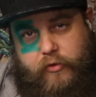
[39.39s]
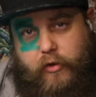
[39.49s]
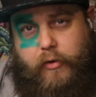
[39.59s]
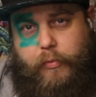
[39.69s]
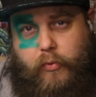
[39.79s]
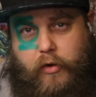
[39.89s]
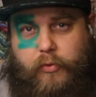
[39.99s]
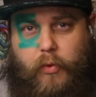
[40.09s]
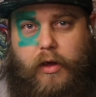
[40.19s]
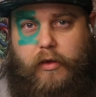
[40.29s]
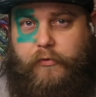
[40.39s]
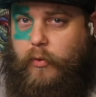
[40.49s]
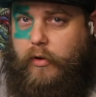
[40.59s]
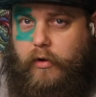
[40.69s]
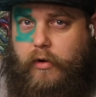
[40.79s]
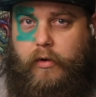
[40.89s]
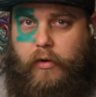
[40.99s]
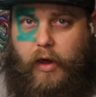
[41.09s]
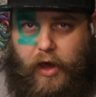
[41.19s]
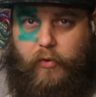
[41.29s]
gonna be worthwhile if you wanna know
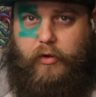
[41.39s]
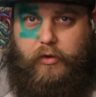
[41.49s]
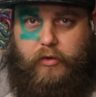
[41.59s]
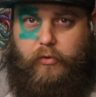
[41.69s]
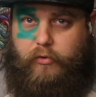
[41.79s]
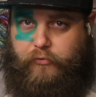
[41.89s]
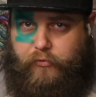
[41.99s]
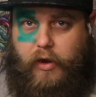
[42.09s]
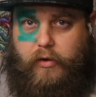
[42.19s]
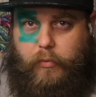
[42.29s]
how I did those 300